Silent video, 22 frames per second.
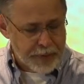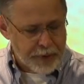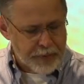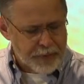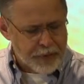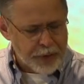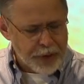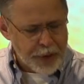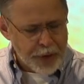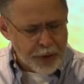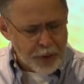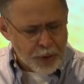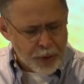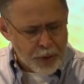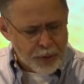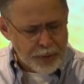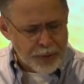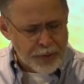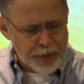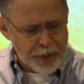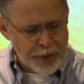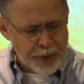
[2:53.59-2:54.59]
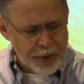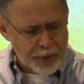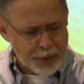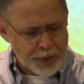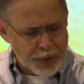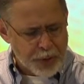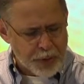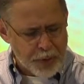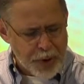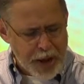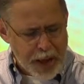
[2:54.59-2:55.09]
For the earth yields
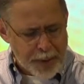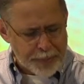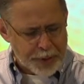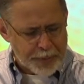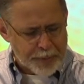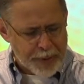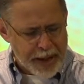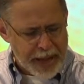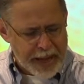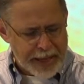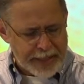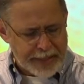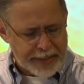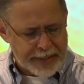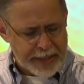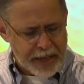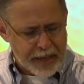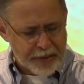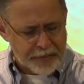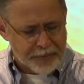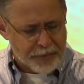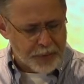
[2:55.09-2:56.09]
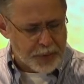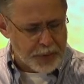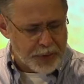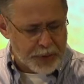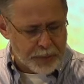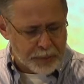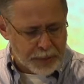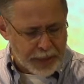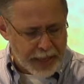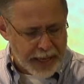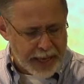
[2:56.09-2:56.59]
crops by itself first
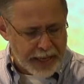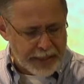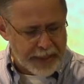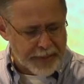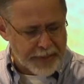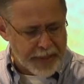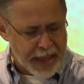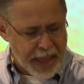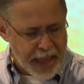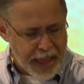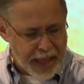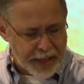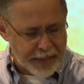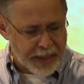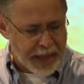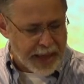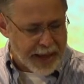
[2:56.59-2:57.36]
the blade, then the head,